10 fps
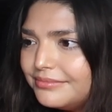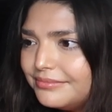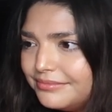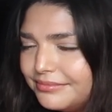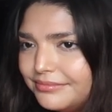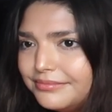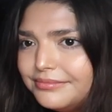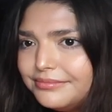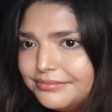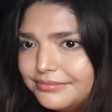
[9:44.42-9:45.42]

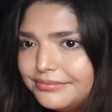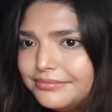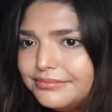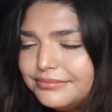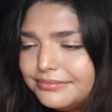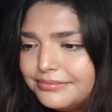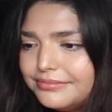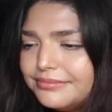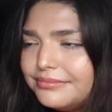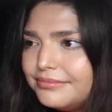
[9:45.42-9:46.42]

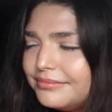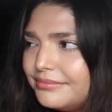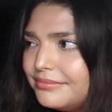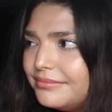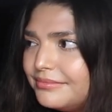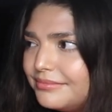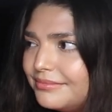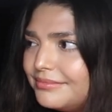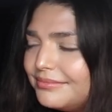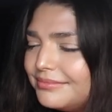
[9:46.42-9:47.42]

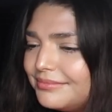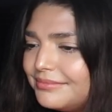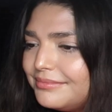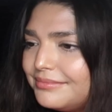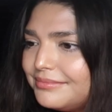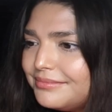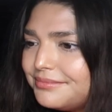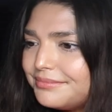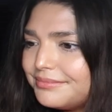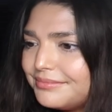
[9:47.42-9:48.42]

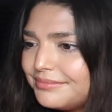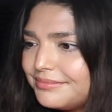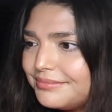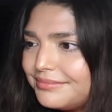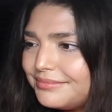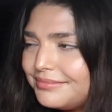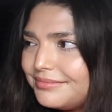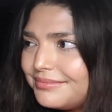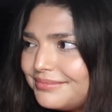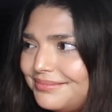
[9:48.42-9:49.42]

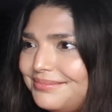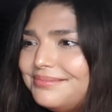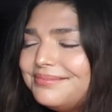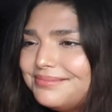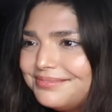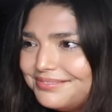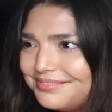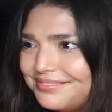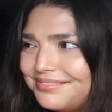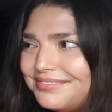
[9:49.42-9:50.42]

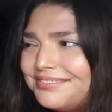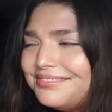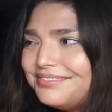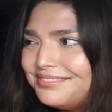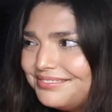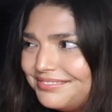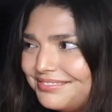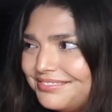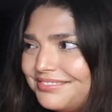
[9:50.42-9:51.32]
(not speaking)